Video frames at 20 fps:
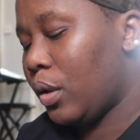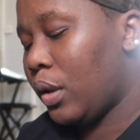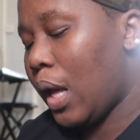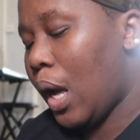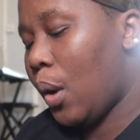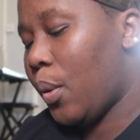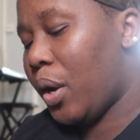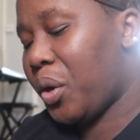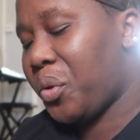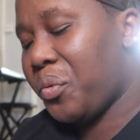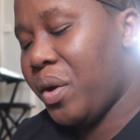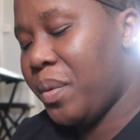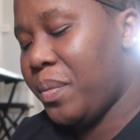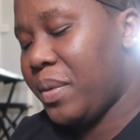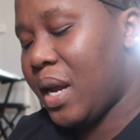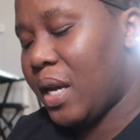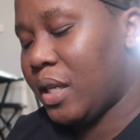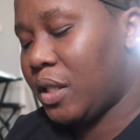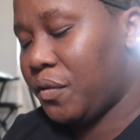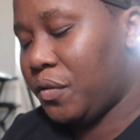Our cream
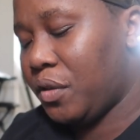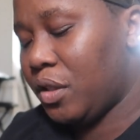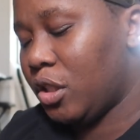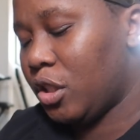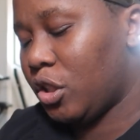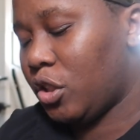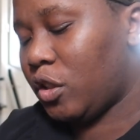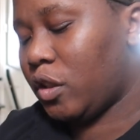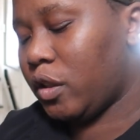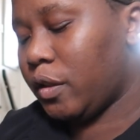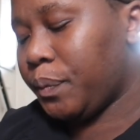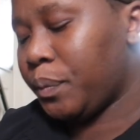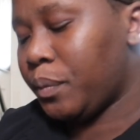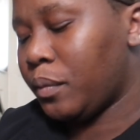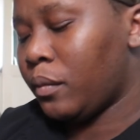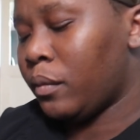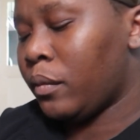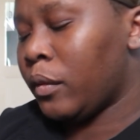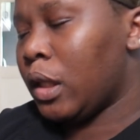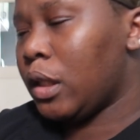has finished.
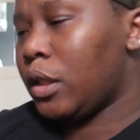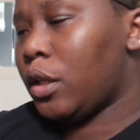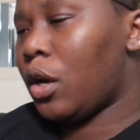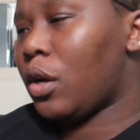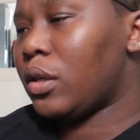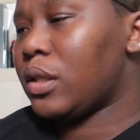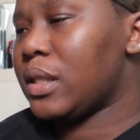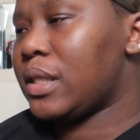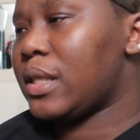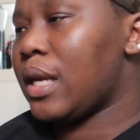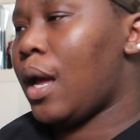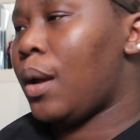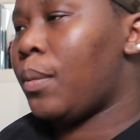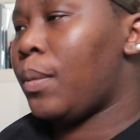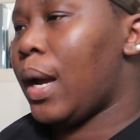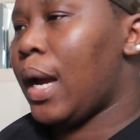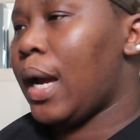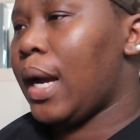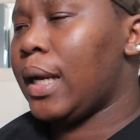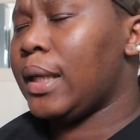The other time
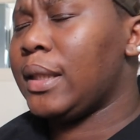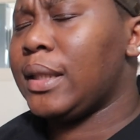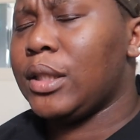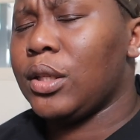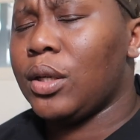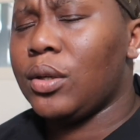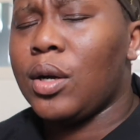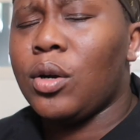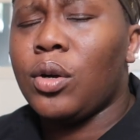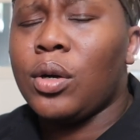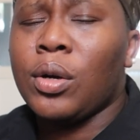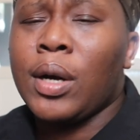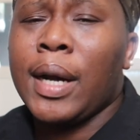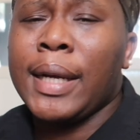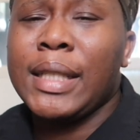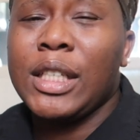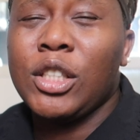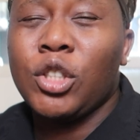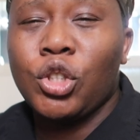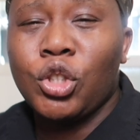I don't, oh, I
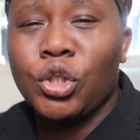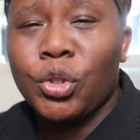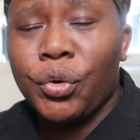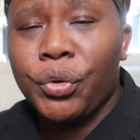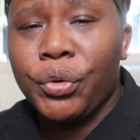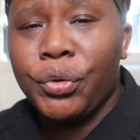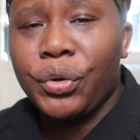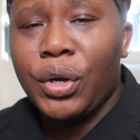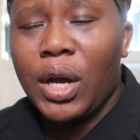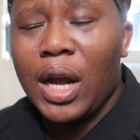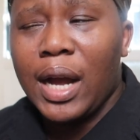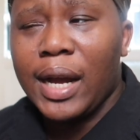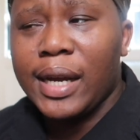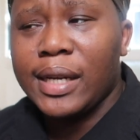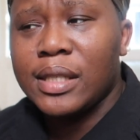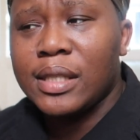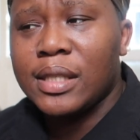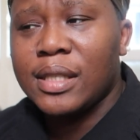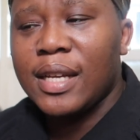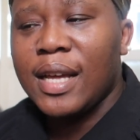didn't show you
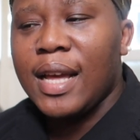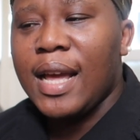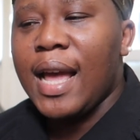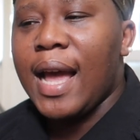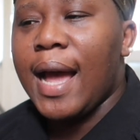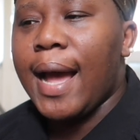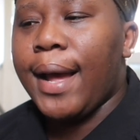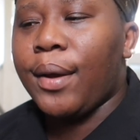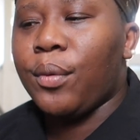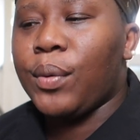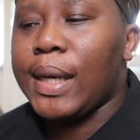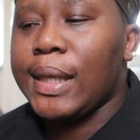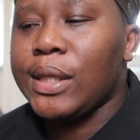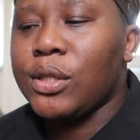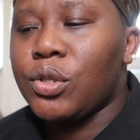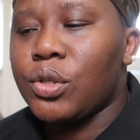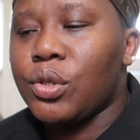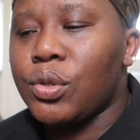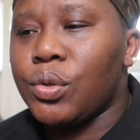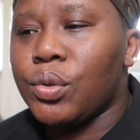guys. I
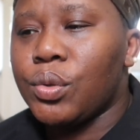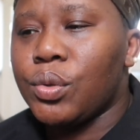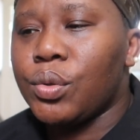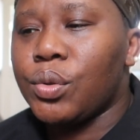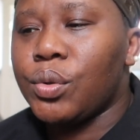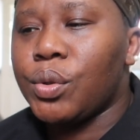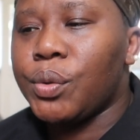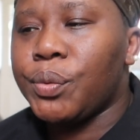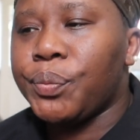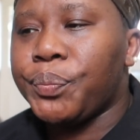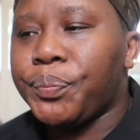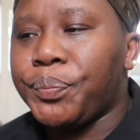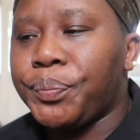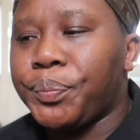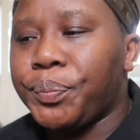went to